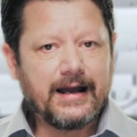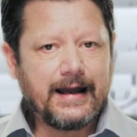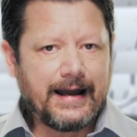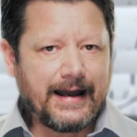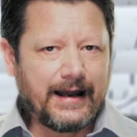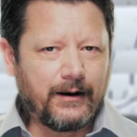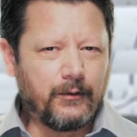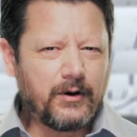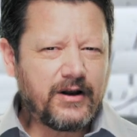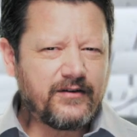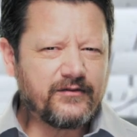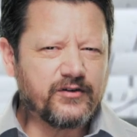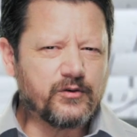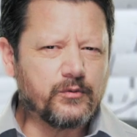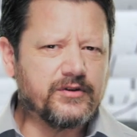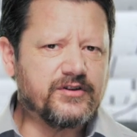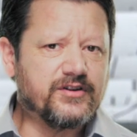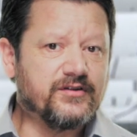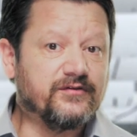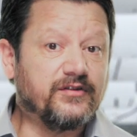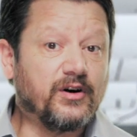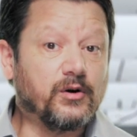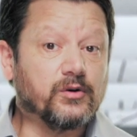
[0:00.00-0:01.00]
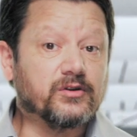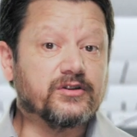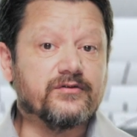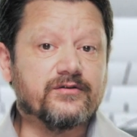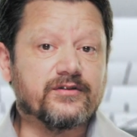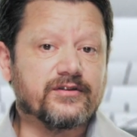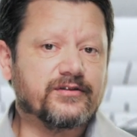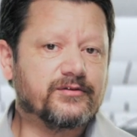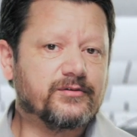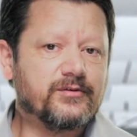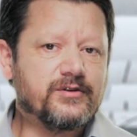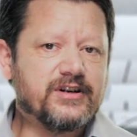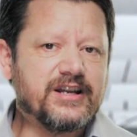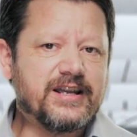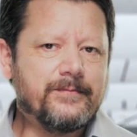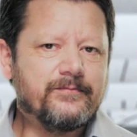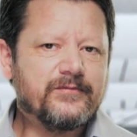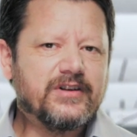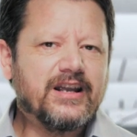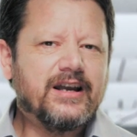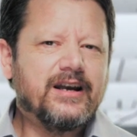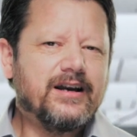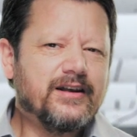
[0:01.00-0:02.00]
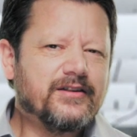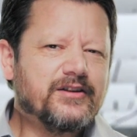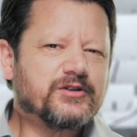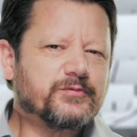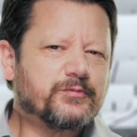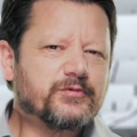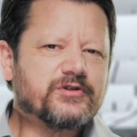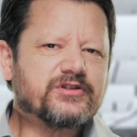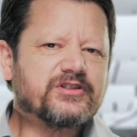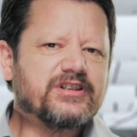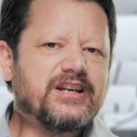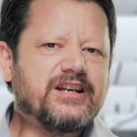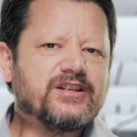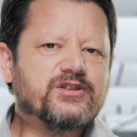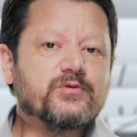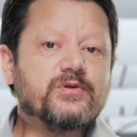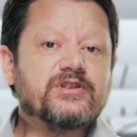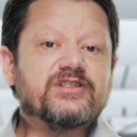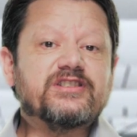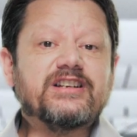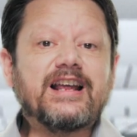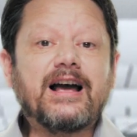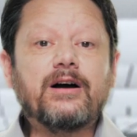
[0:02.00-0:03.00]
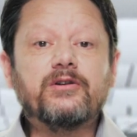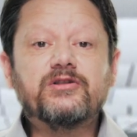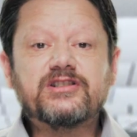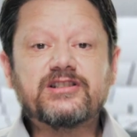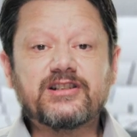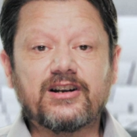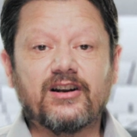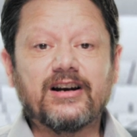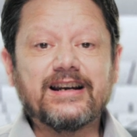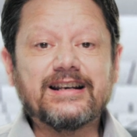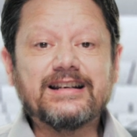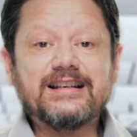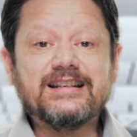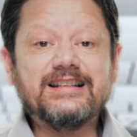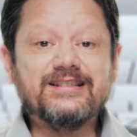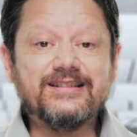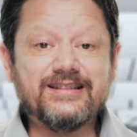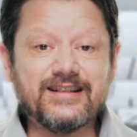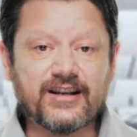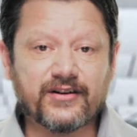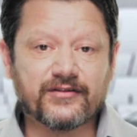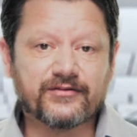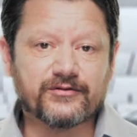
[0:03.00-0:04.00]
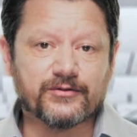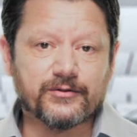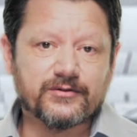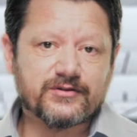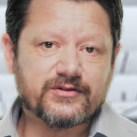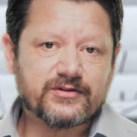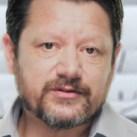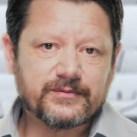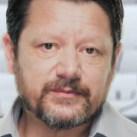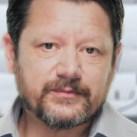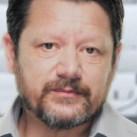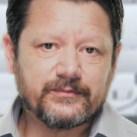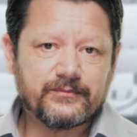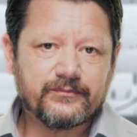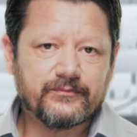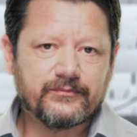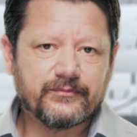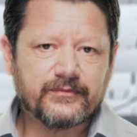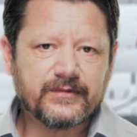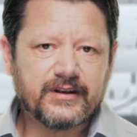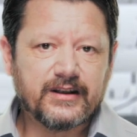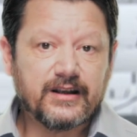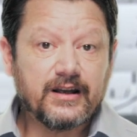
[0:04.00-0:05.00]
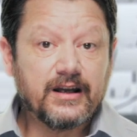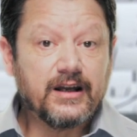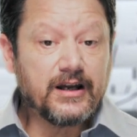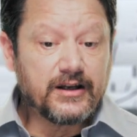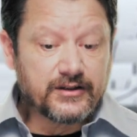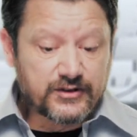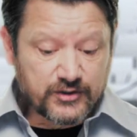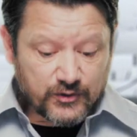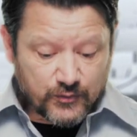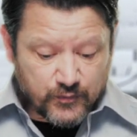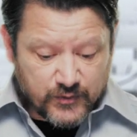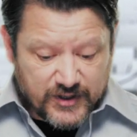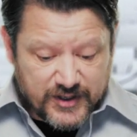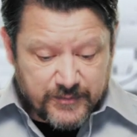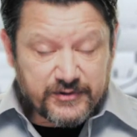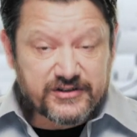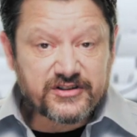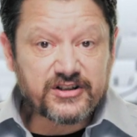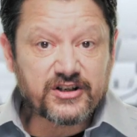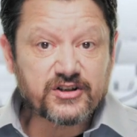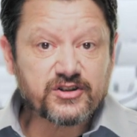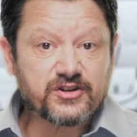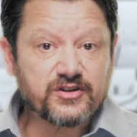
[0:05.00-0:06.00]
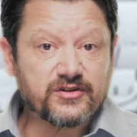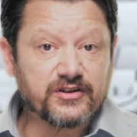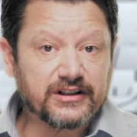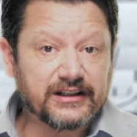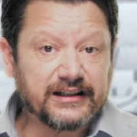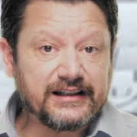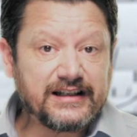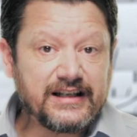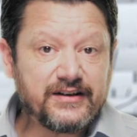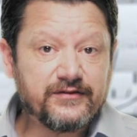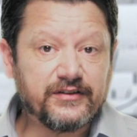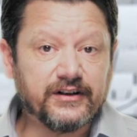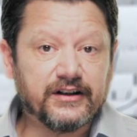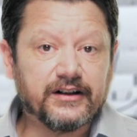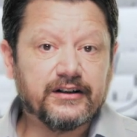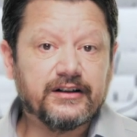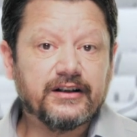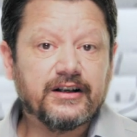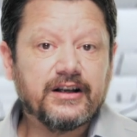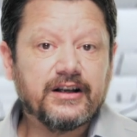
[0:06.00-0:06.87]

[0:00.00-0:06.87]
However, with the Vulcan 3, this procedure is now slightly different. To reposition the lever,